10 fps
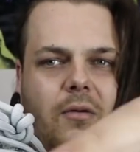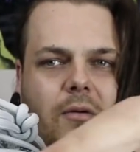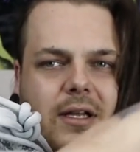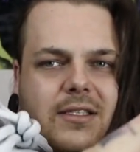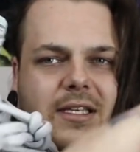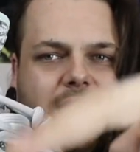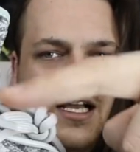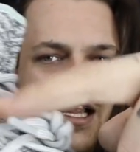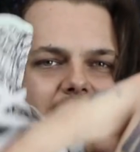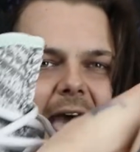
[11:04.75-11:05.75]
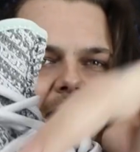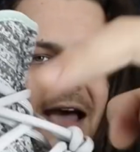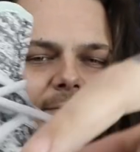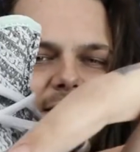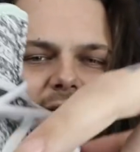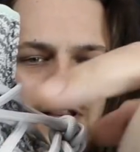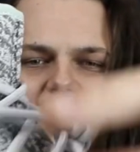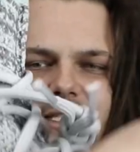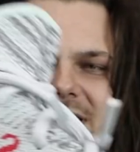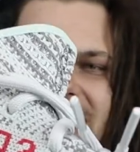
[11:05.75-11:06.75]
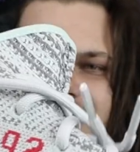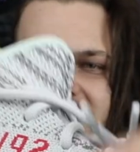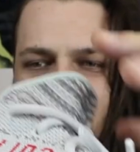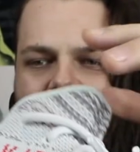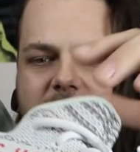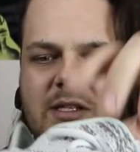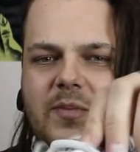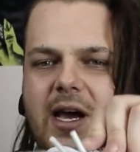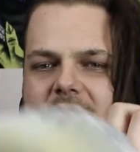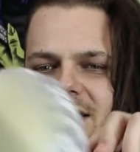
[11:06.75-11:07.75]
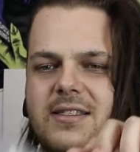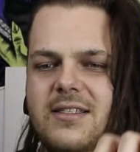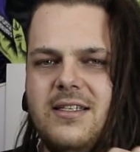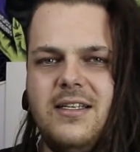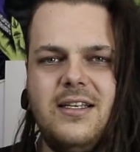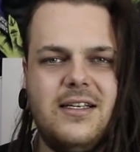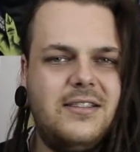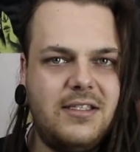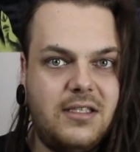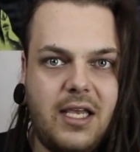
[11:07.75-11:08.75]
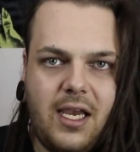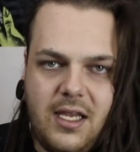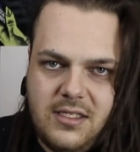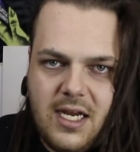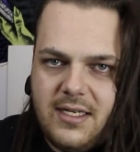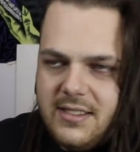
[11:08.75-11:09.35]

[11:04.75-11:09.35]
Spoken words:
wants to collapse in all these kind of certain weird spots. Cause it's like, it's not